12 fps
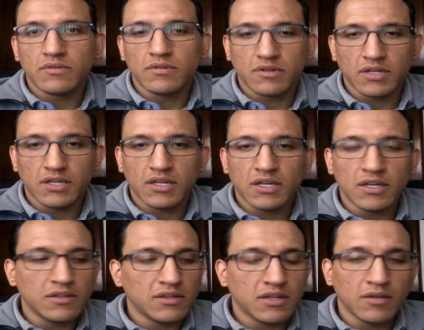
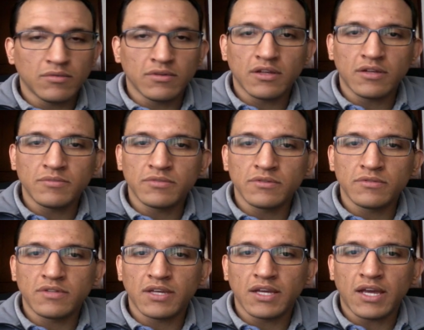Okay, they will help you
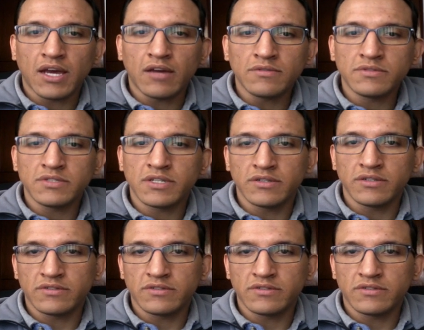stay out of jail,